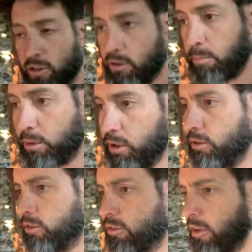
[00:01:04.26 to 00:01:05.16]
to
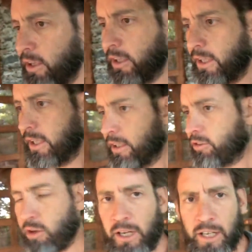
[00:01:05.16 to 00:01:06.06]
reproduce.
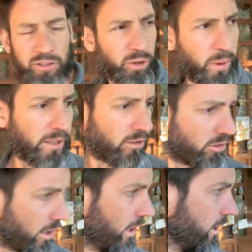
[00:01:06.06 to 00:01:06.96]
So I guess I'll wait and
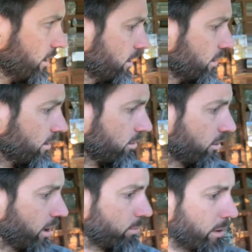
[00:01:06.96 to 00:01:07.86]
see. It's
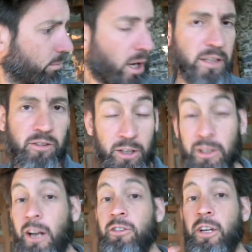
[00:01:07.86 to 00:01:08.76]
uh, been months. I know that
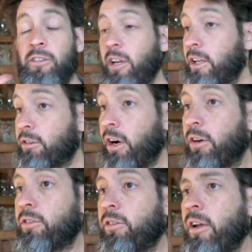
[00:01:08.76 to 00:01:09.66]
all sounds kind of
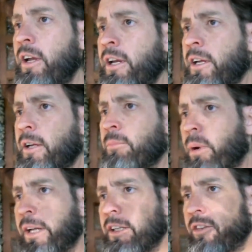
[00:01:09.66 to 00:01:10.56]
gross,
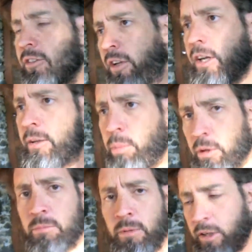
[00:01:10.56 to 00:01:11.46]
but this is an important